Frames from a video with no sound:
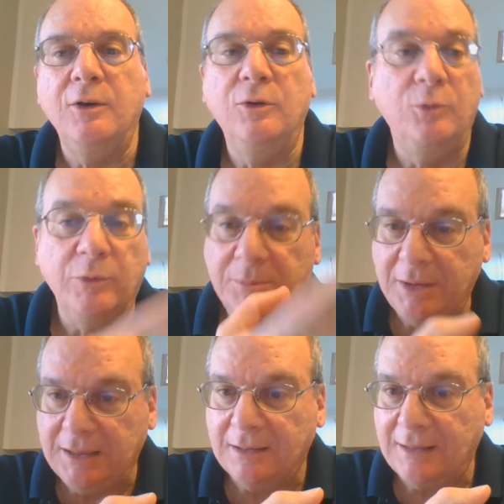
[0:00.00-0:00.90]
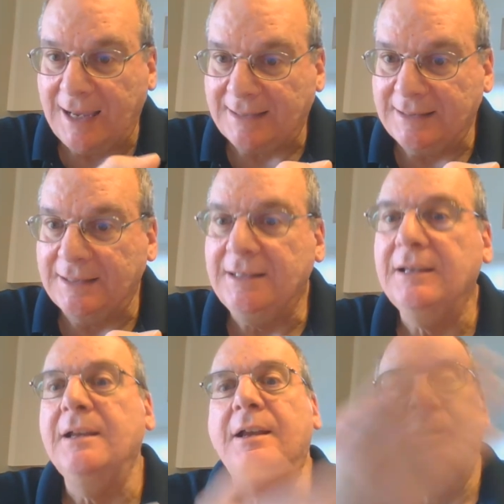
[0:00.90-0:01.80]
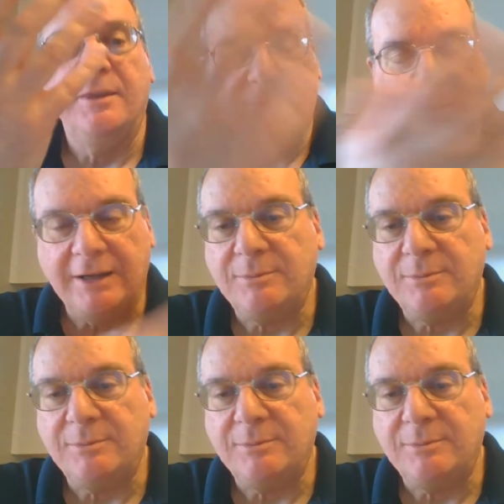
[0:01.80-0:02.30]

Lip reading: who would be elected, the vice